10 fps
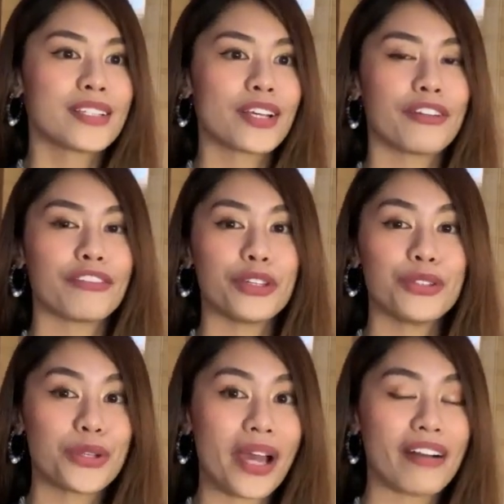So if
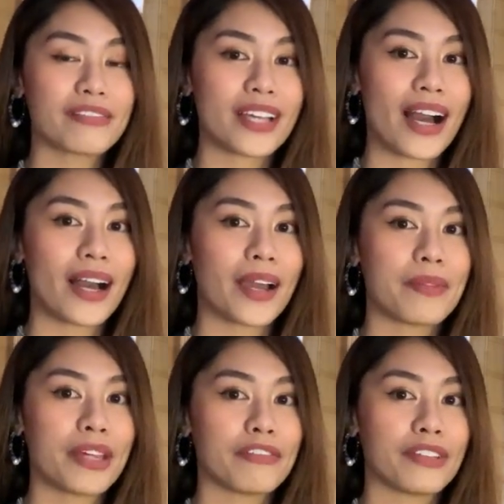you do have time
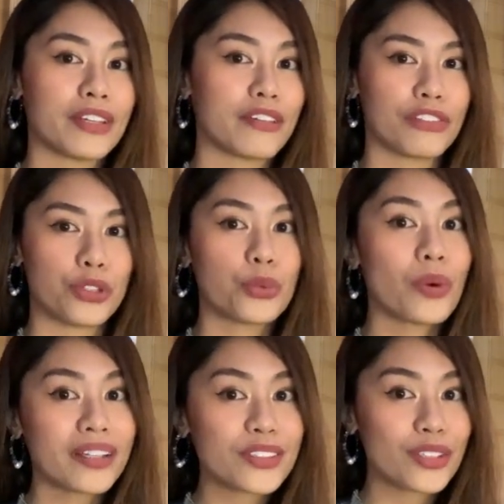and if you
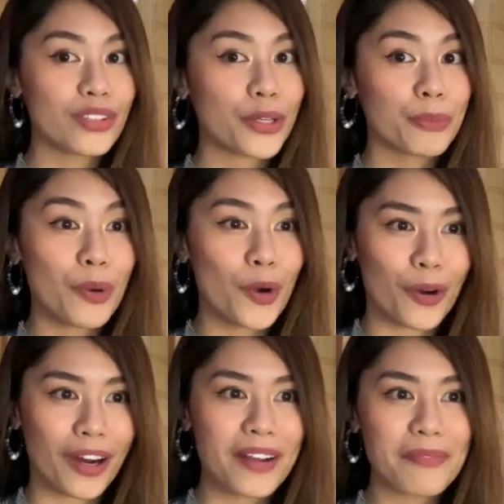want to learn
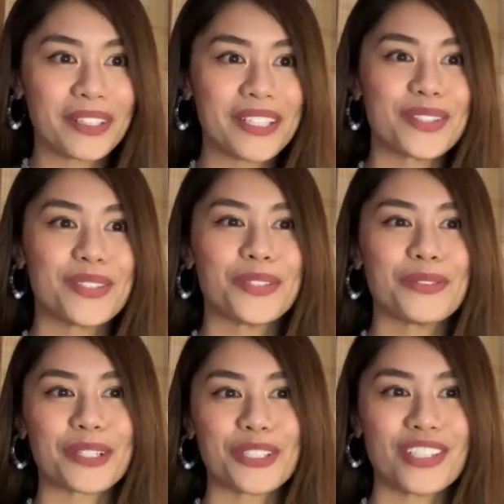more, please do
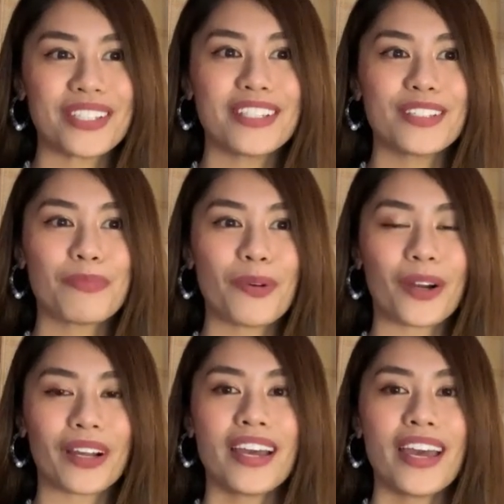purchase this
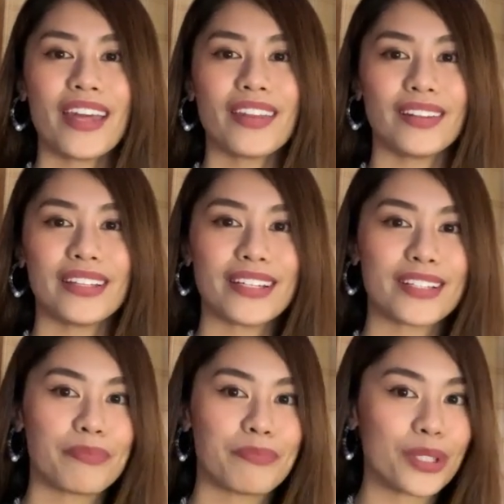book in the
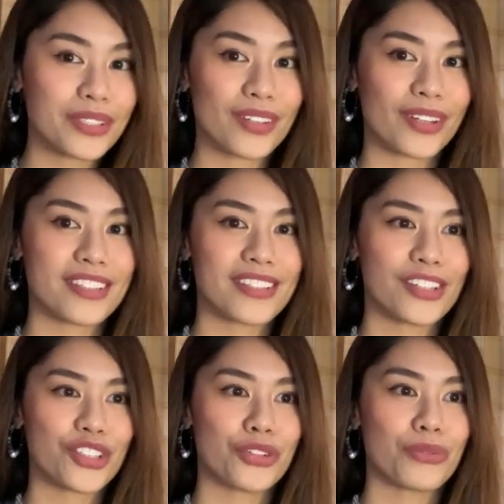leading bookstores
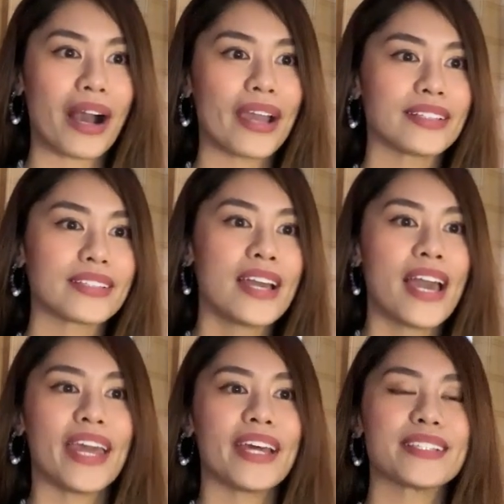nationwide.
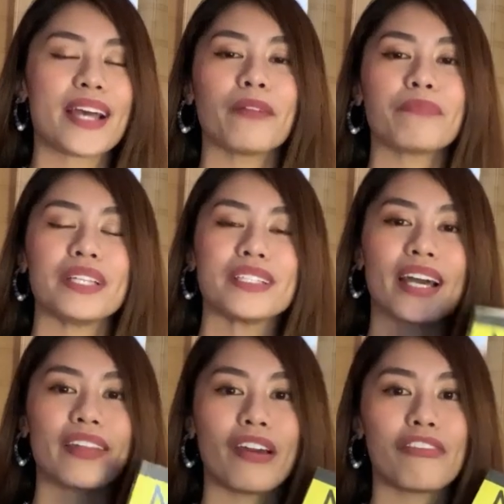It has helped me
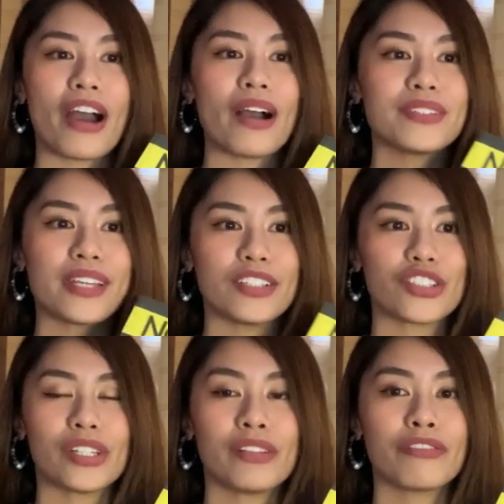set the
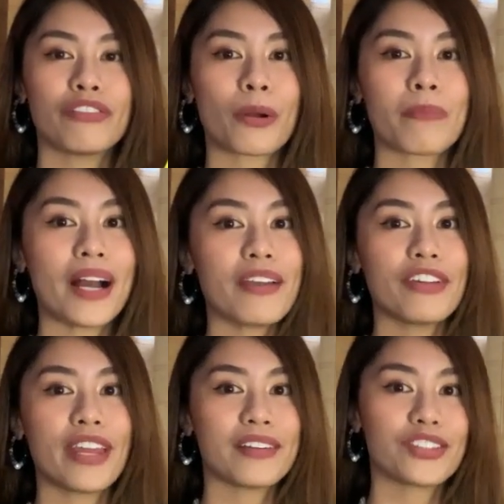foundation for my
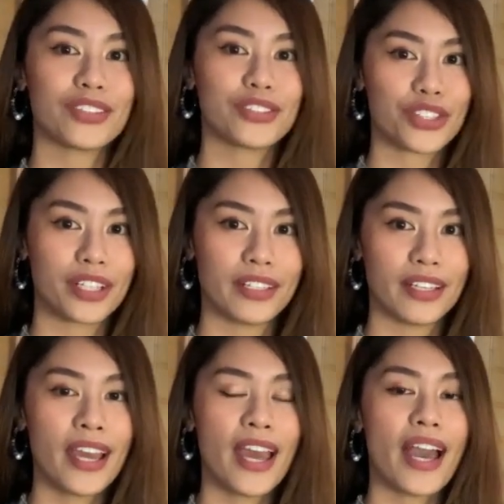financial
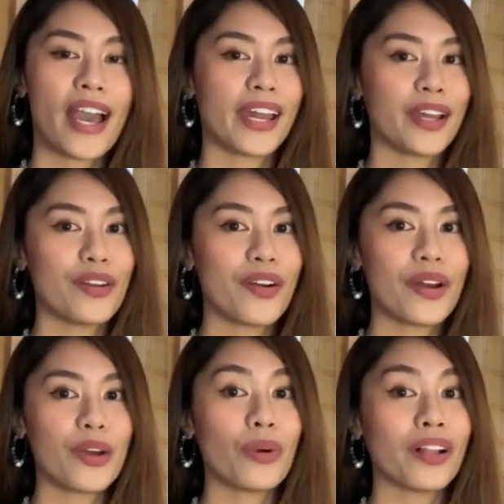journey, and I
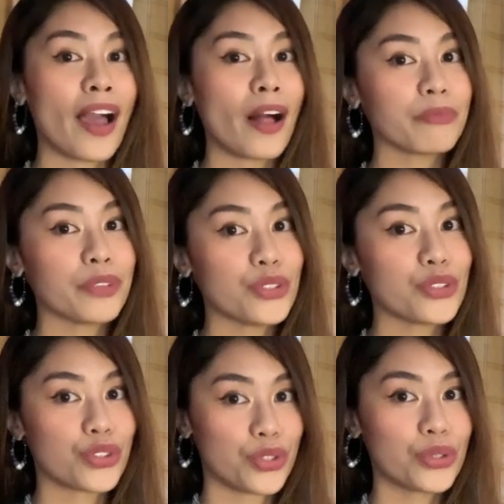know it will help you
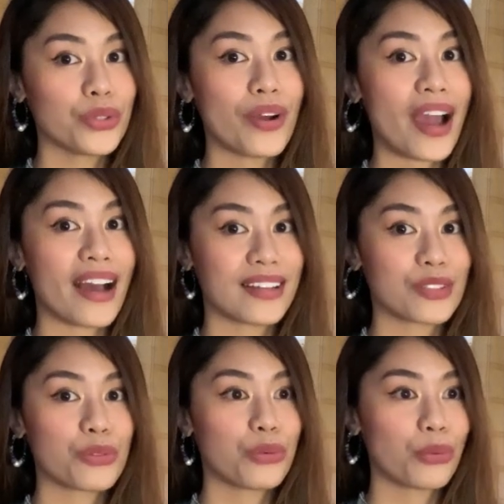too as
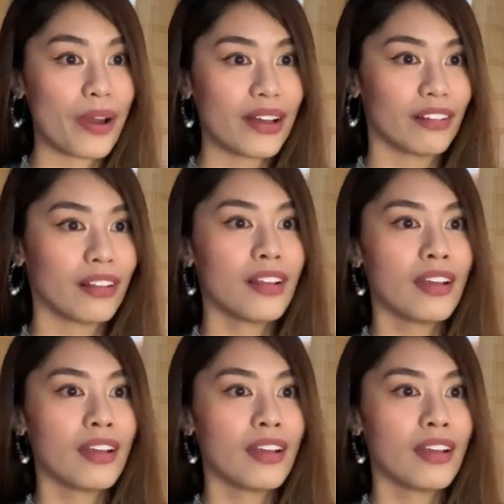well.